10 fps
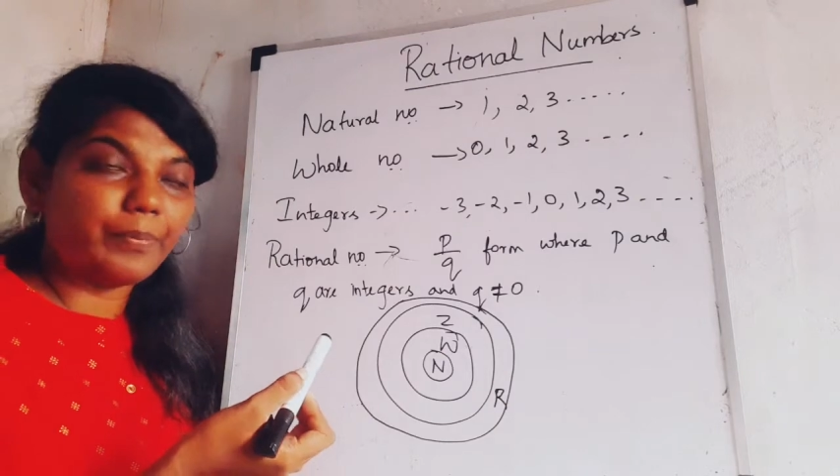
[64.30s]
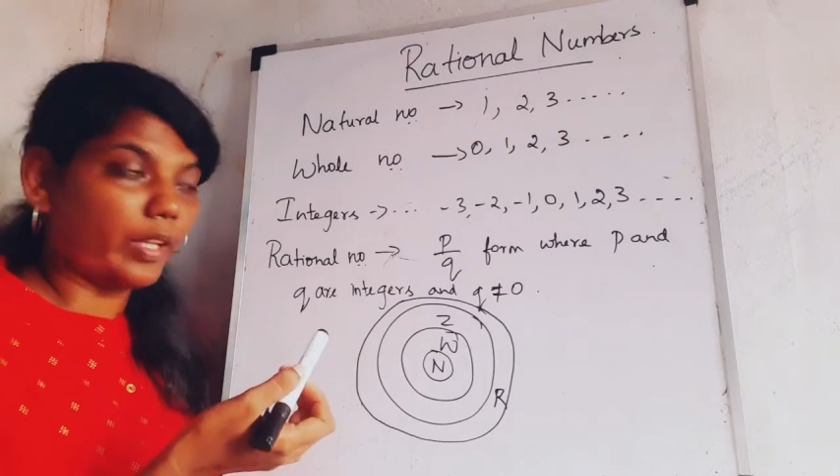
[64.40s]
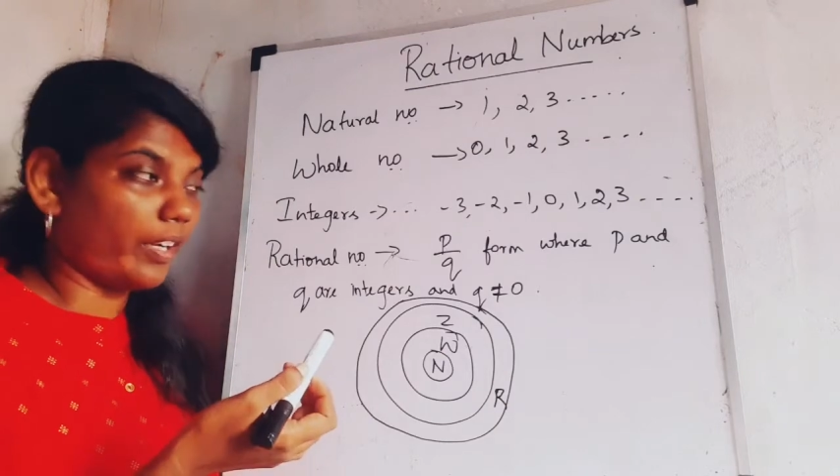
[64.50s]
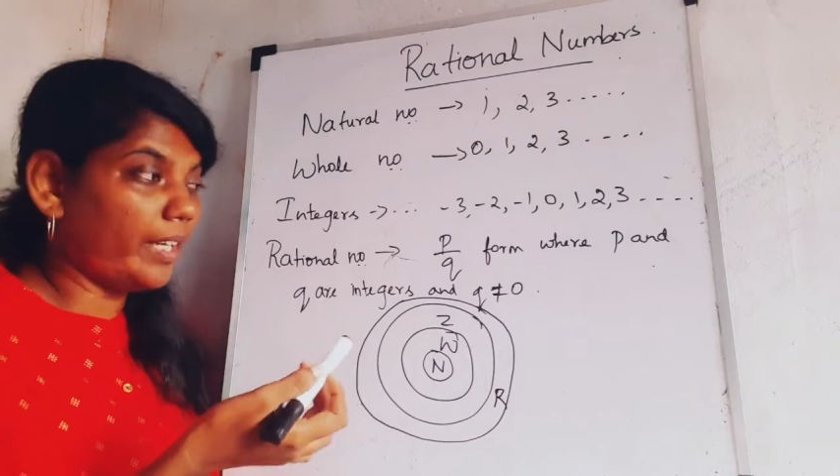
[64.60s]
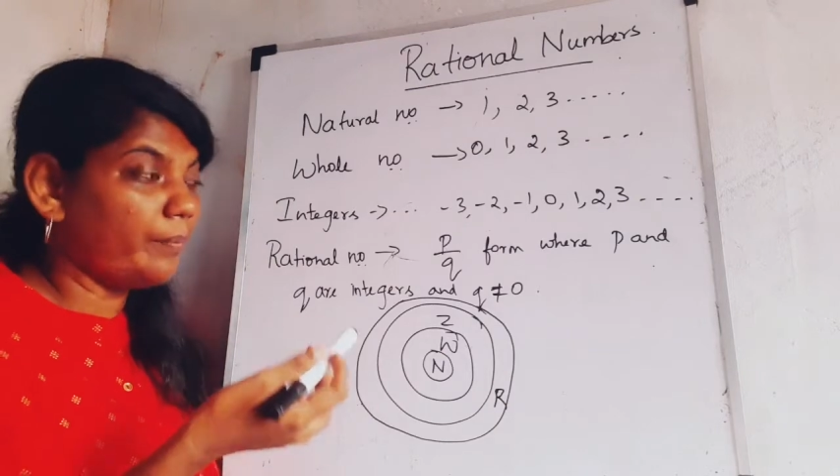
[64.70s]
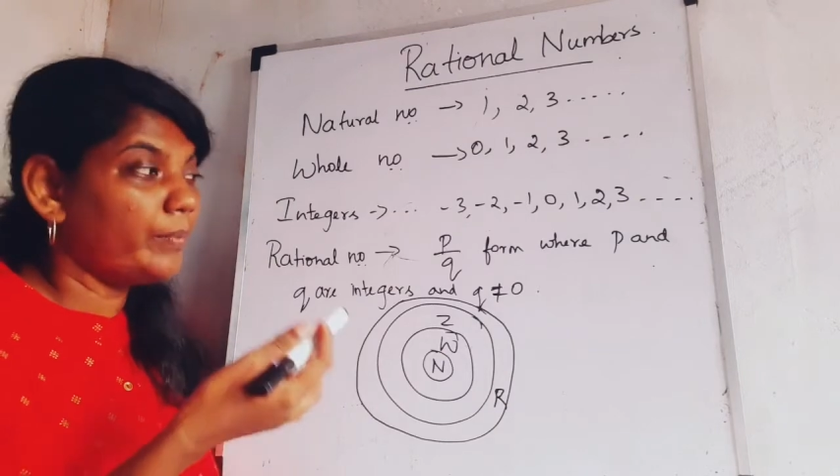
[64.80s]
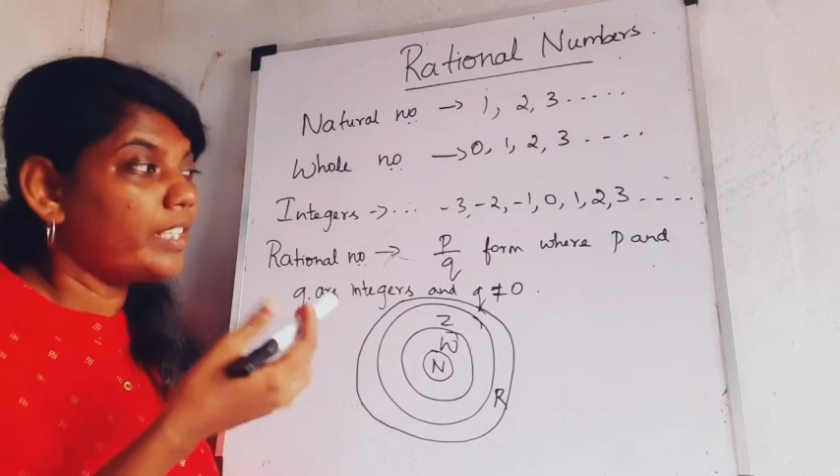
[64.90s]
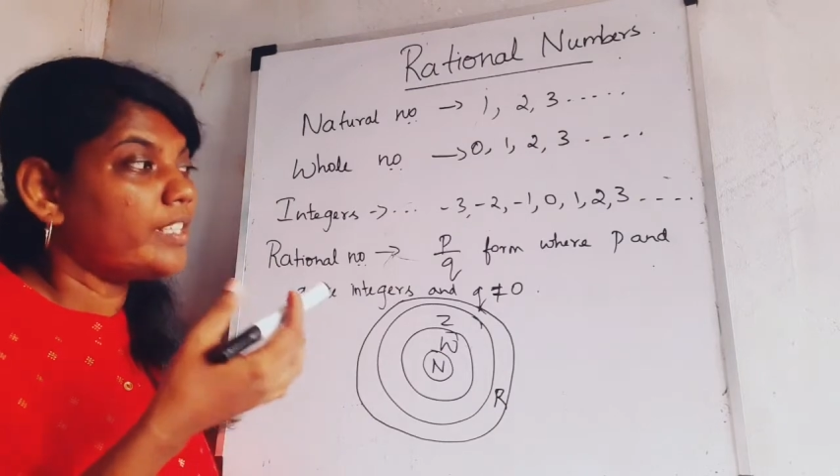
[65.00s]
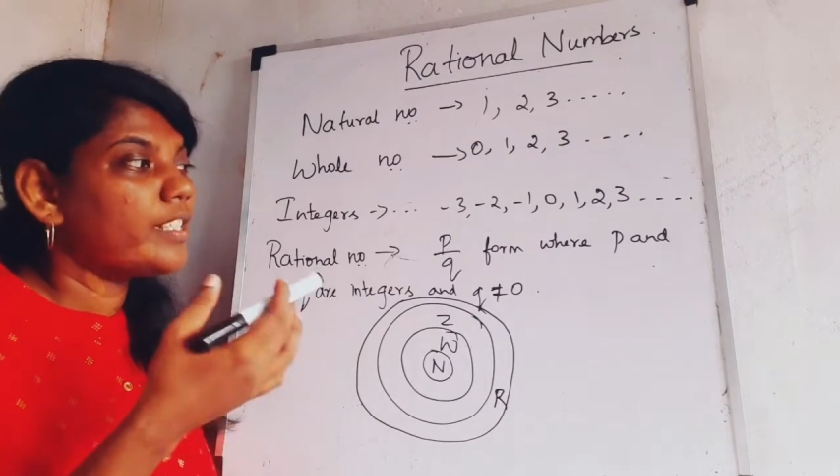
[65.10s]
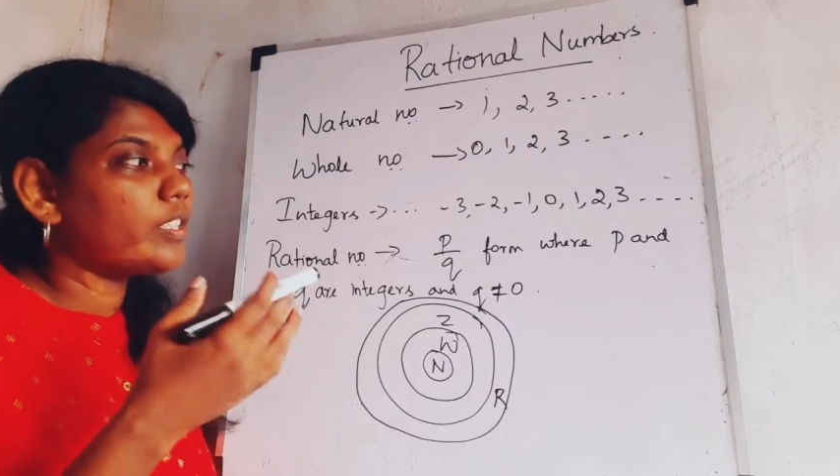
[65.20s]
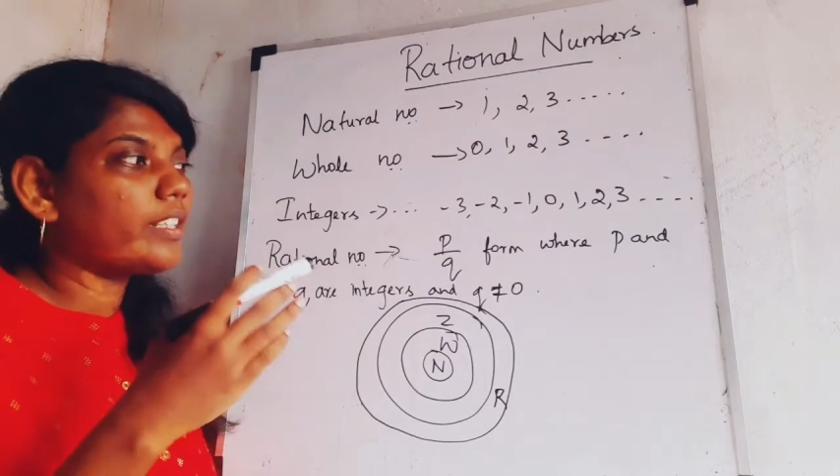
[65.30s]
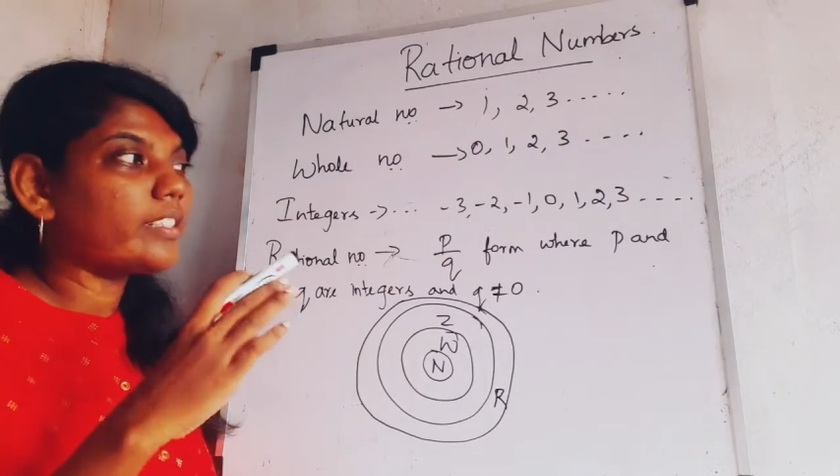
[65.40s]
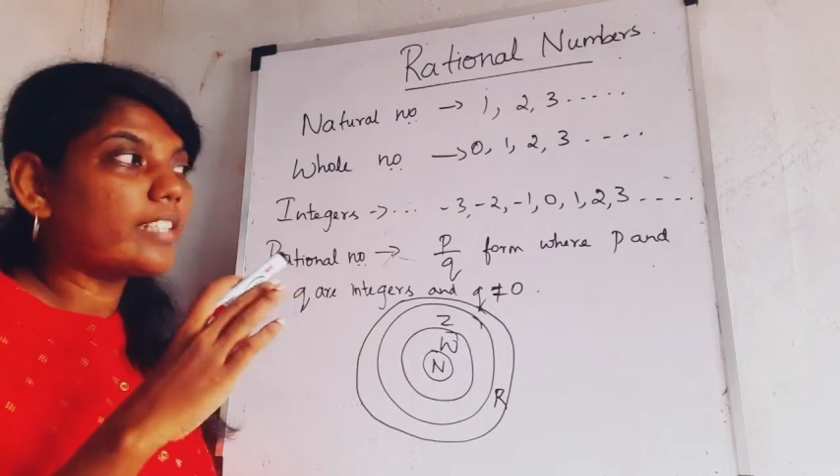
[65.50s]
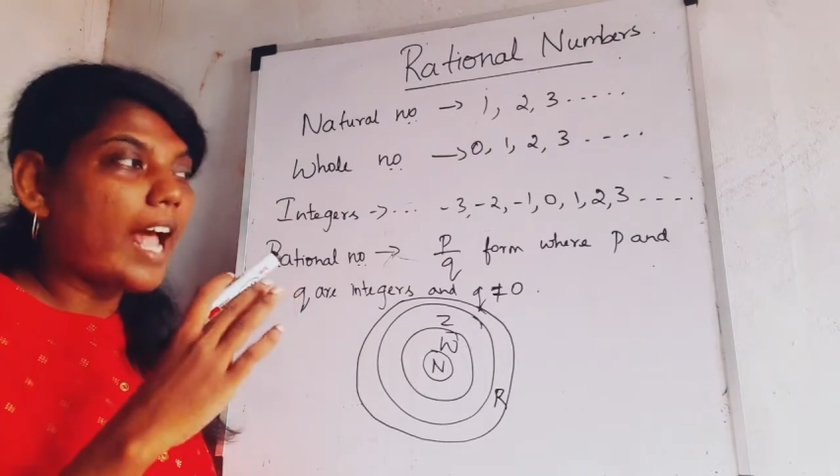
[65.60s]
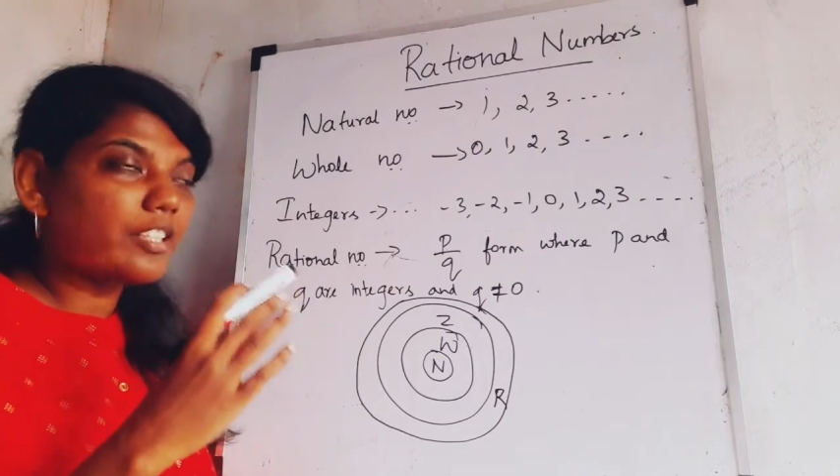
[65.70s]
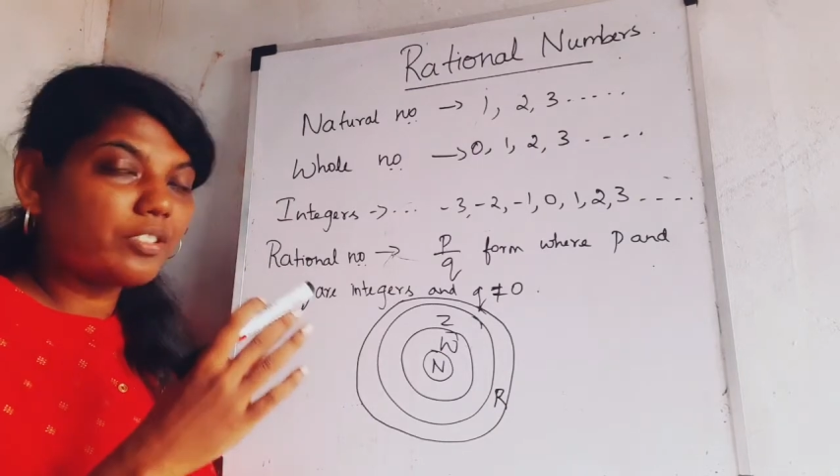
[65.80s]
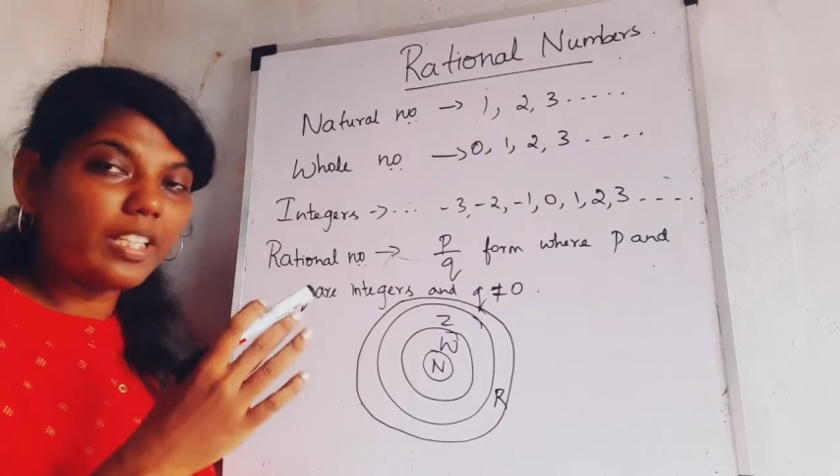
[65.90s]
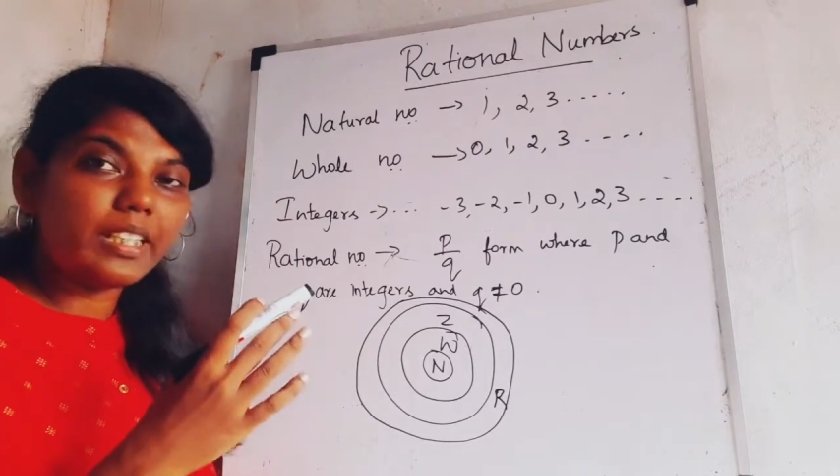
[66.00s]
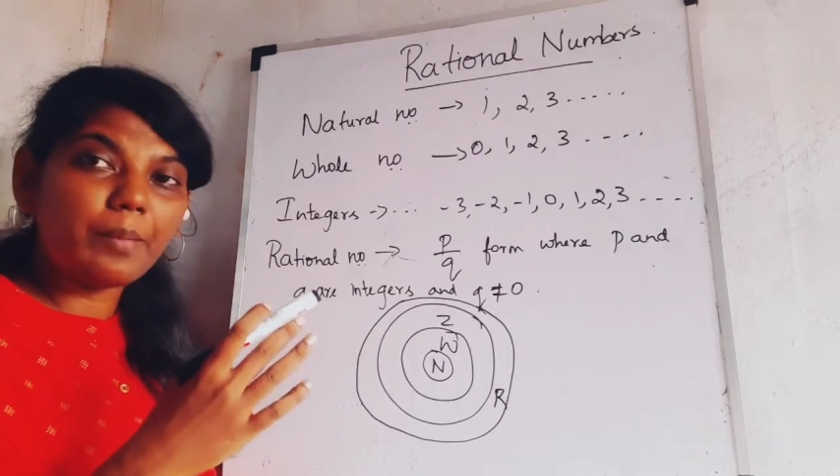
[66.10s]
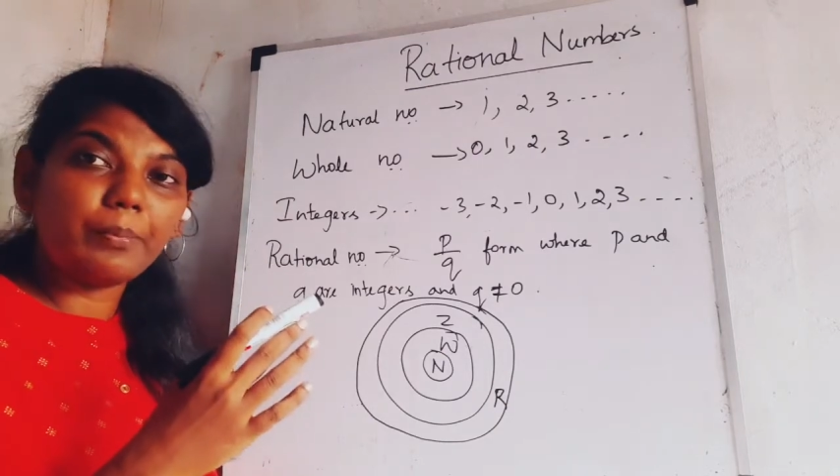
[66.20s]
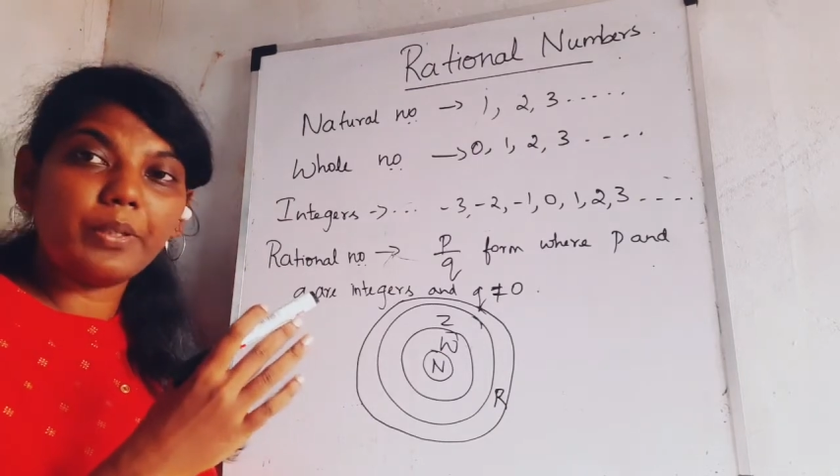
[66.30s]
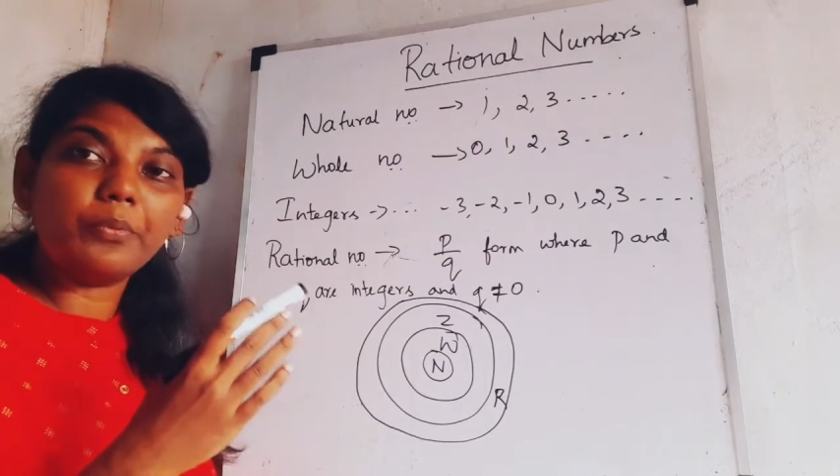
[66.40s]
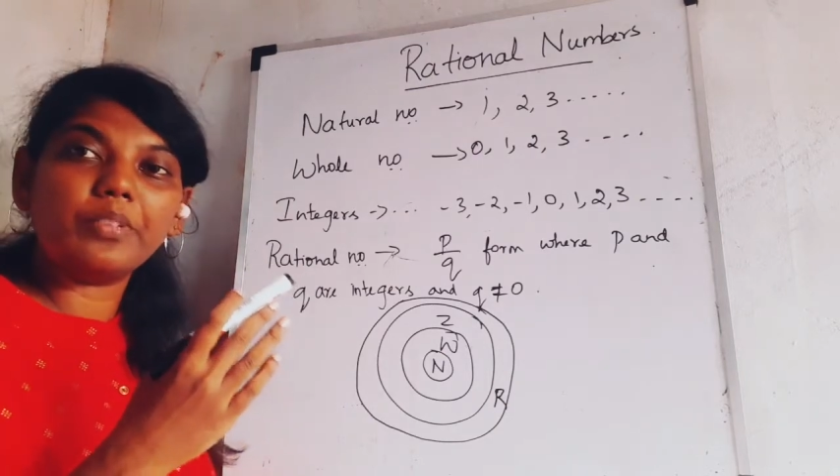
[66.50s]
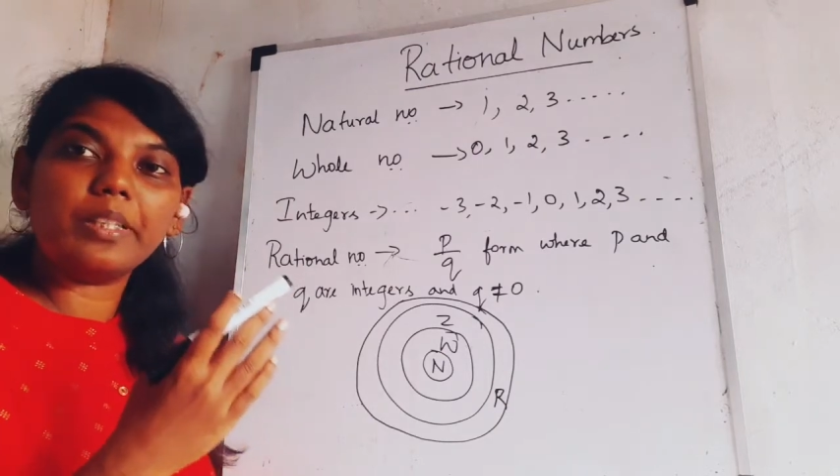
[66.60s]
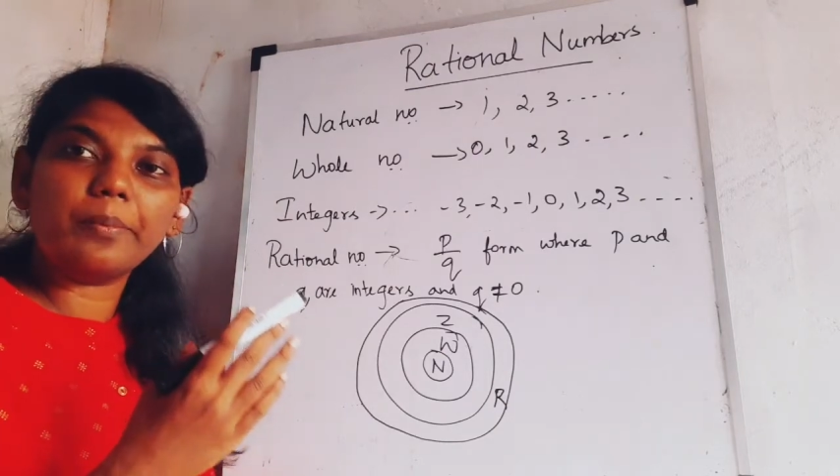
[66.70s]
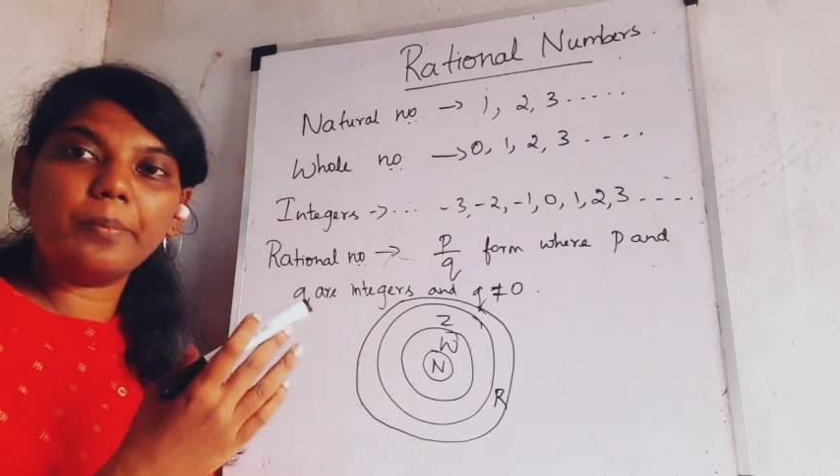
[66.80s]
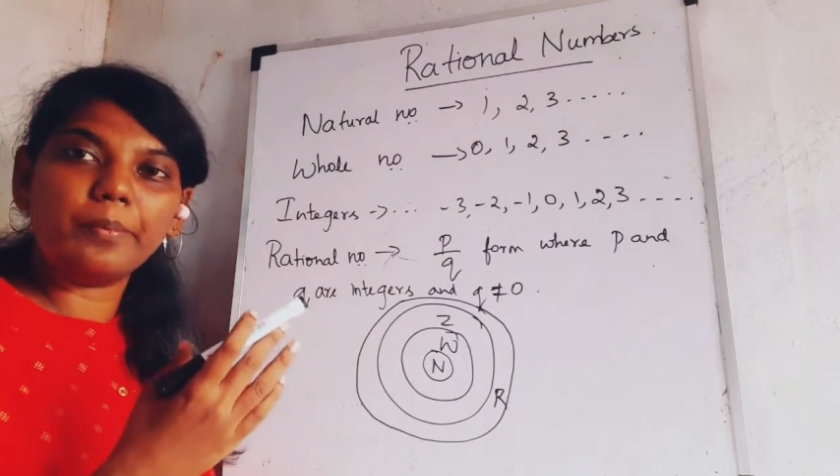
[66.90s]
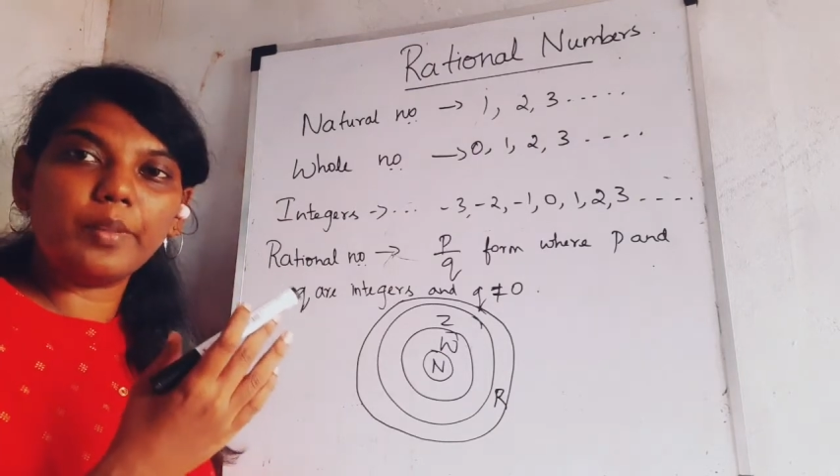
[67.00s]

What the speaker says: Okay, so this rational number will